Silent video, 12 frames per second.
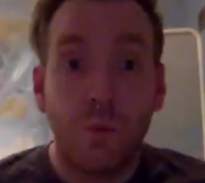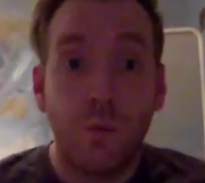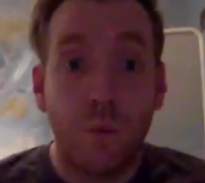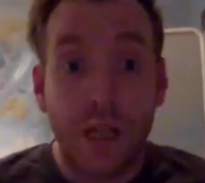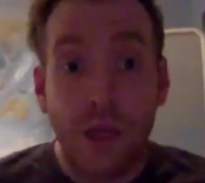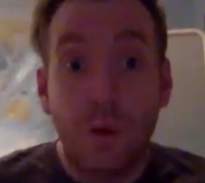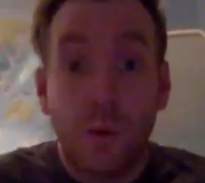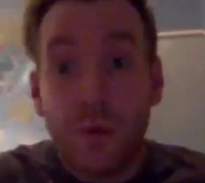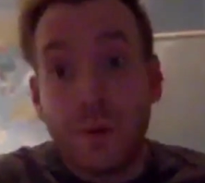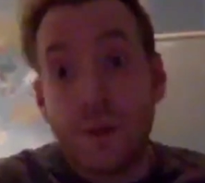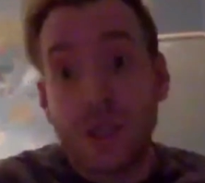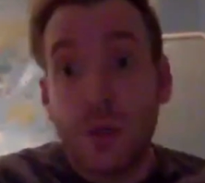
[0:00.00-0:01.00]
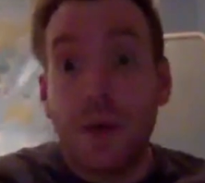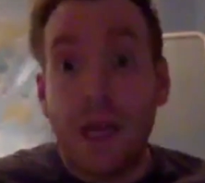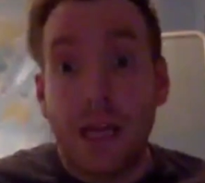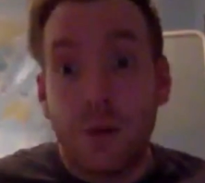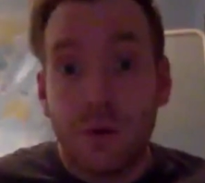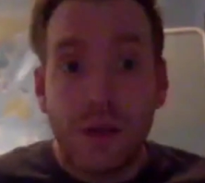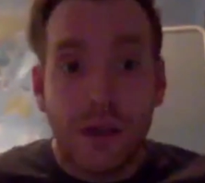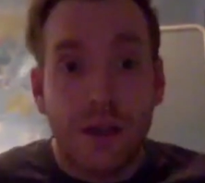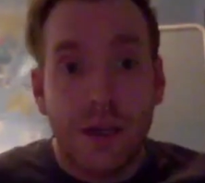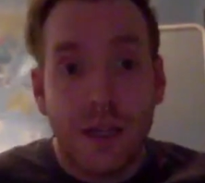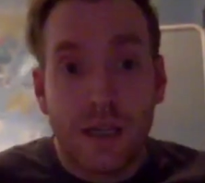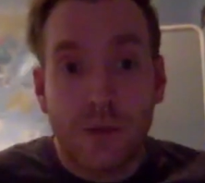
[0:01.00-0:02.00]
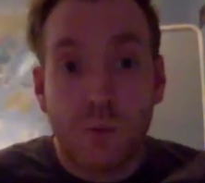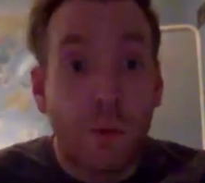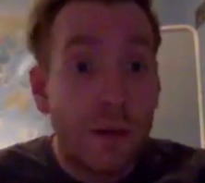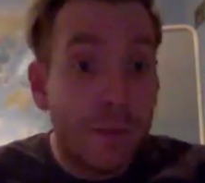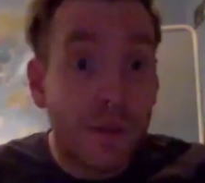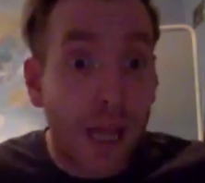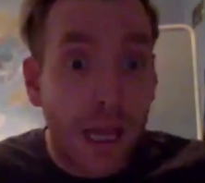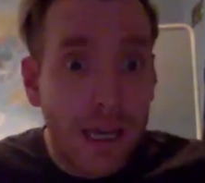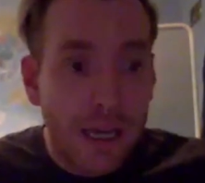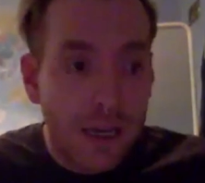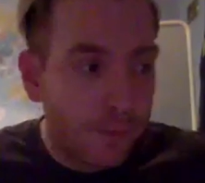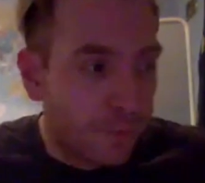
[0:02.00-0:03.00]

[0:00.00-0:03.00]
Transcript: whether what we were doing is what people like.